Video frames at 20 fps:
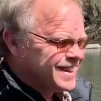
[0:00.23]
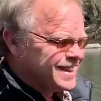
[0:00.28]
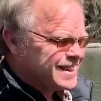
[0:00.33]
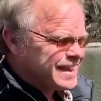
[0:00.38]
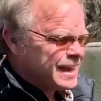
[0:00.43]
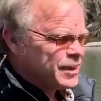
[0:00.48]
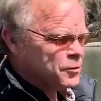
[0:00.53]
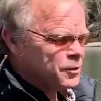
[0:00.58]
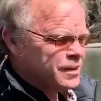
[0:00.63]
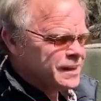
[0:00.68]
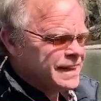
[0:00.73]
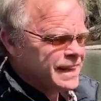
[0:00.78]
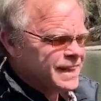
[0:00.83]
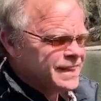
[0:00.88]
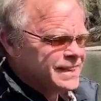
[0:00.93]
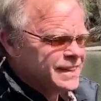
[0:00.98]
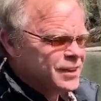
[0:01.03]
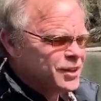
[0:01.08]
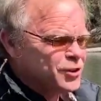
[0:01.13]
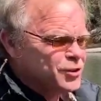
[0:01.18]
Okay, we're down
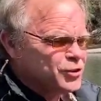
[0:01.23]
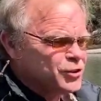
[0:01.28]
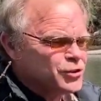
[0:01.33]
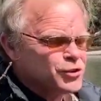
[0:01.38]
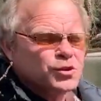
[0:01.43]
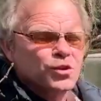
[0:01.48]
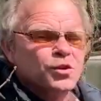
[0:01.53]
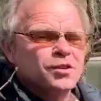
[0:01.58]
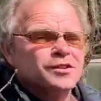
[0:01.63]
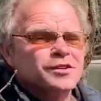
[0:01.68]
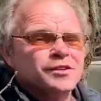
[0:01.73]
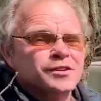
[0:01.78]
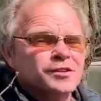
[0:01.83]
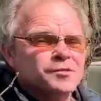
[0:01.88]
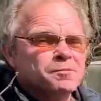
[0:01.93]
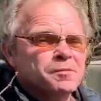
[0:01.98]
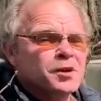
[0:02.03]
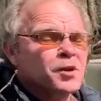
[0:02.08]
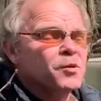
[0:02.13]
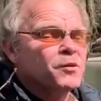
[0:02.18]
here just north of the
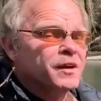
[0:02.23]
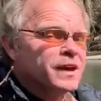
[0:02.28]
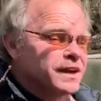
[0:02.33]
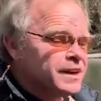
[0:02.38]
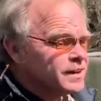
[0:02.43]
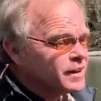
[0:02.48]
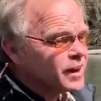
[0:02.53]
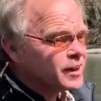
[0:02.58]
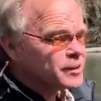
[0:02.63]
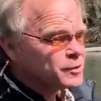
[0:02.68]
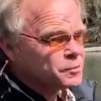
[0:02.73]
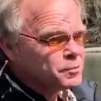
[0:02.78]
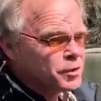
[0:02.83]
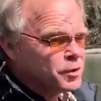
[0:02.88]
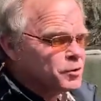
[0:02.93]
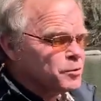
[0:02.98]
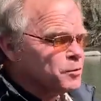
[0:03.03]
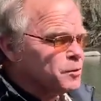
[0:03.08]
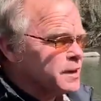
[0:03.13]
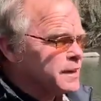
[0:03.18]
spillway at Ox
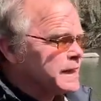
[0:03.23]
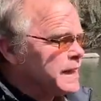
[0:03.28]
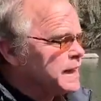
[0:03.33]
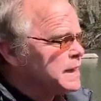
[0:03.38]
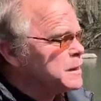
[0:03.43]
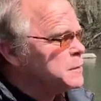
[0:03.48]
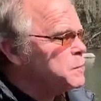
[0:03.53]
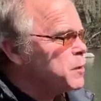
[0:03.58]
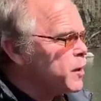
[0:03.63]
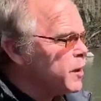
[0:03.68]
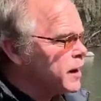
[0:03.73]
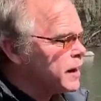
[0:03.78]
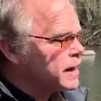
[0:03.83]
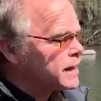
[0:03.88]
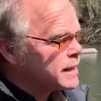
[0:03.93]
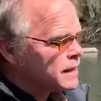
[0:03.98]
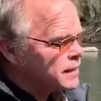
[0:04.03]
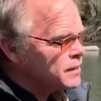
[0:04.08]
Bow uh, County Park,